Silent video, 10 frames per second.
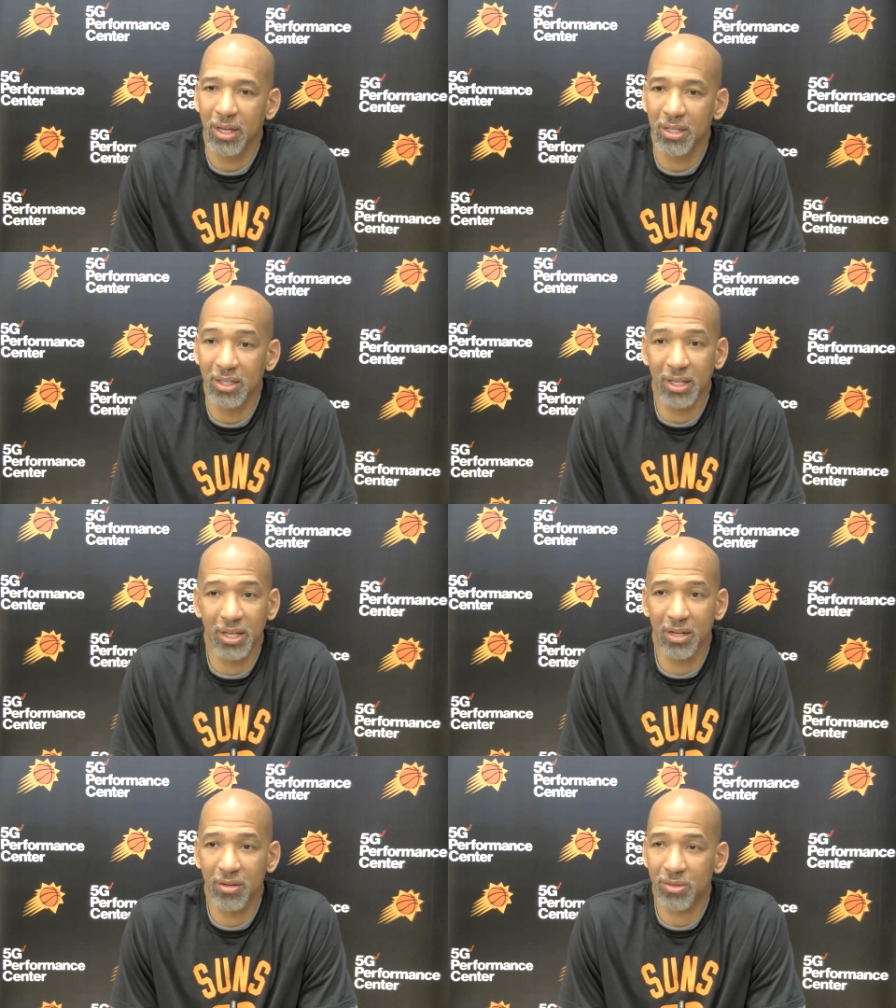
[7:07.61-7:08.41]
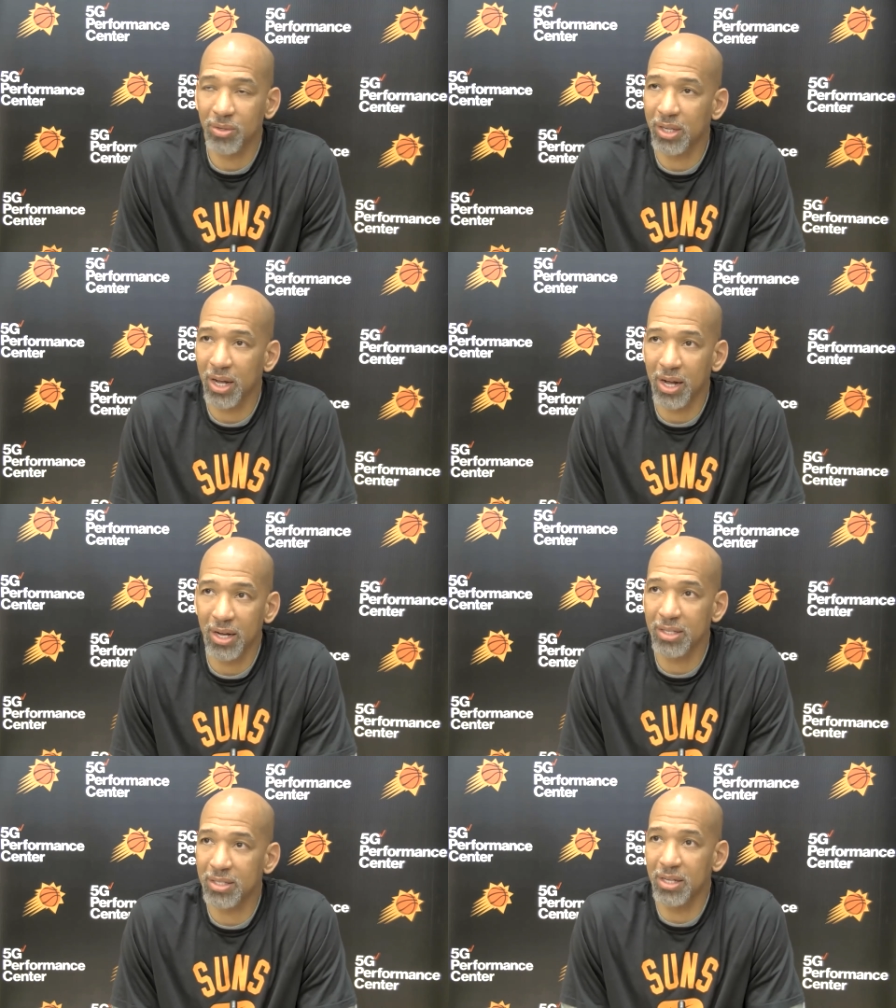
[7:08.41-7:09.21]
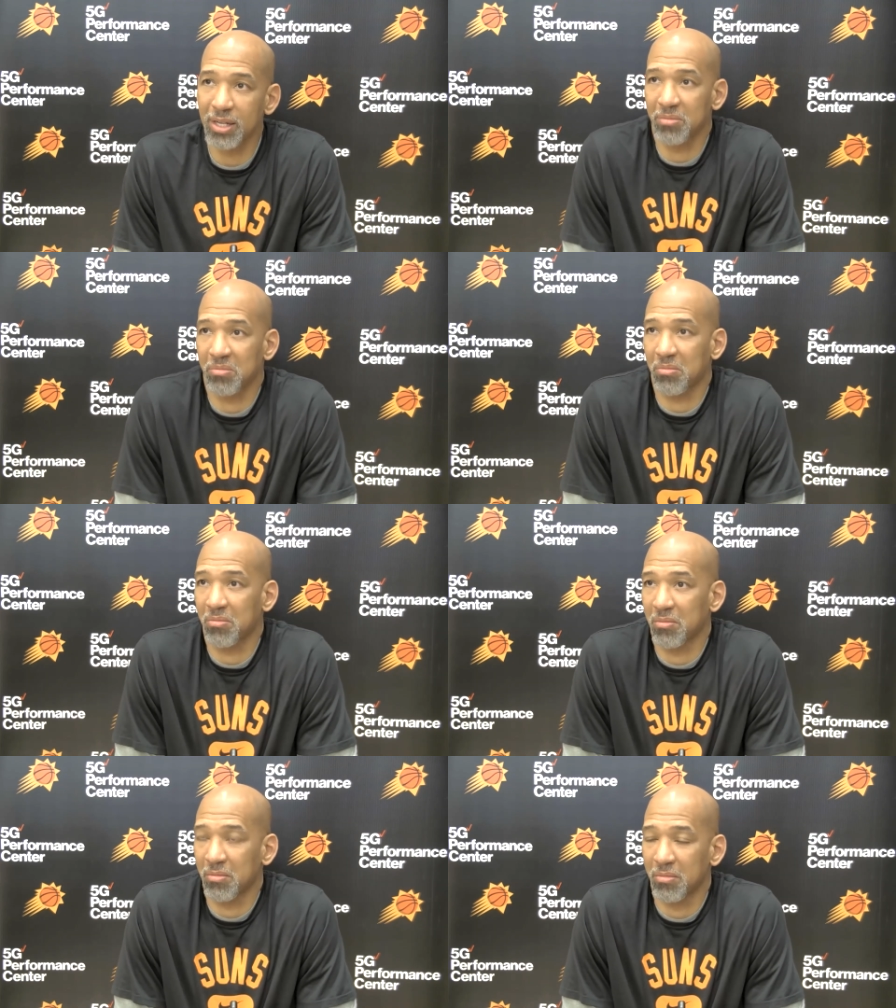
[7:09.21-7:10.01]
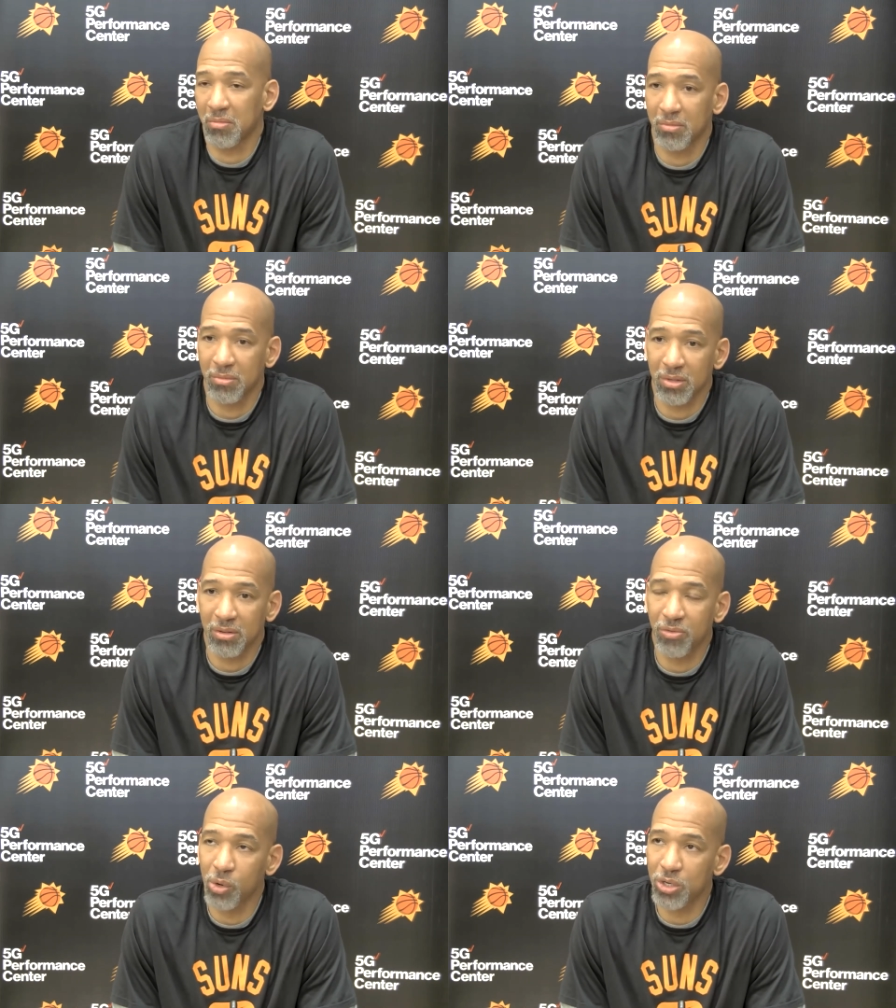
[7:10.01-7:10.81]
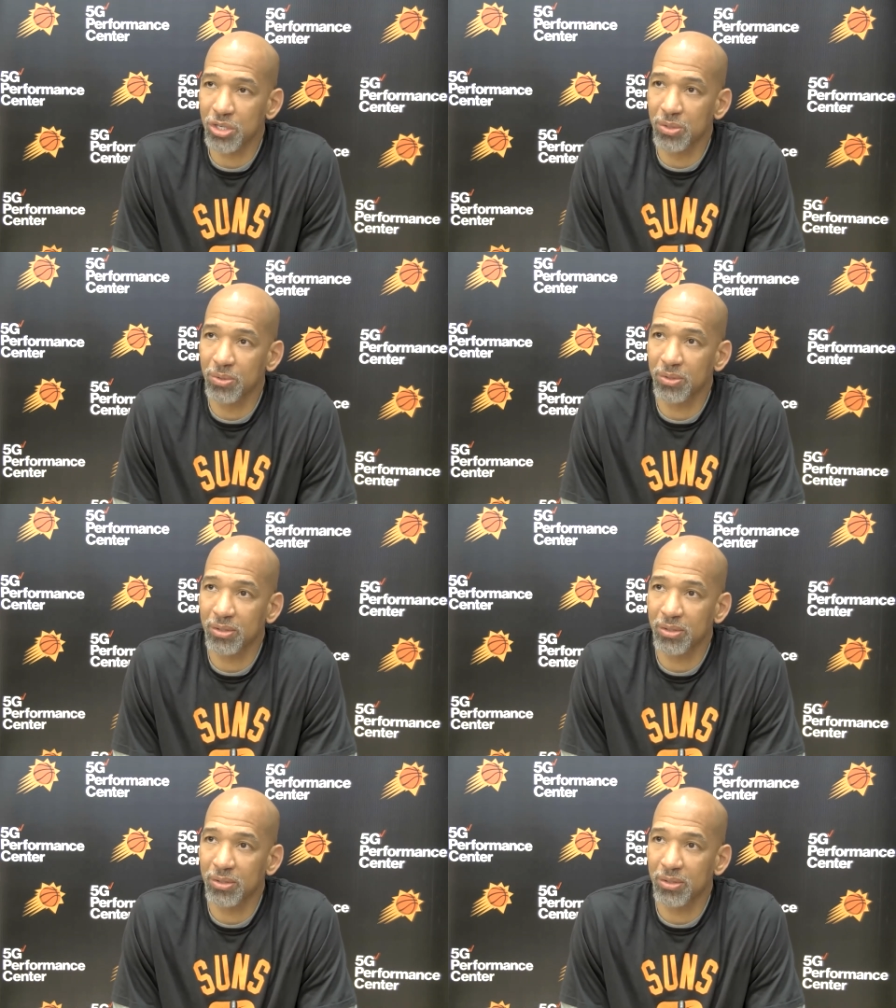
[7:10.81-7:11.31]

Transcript: And then they have three guys that force you,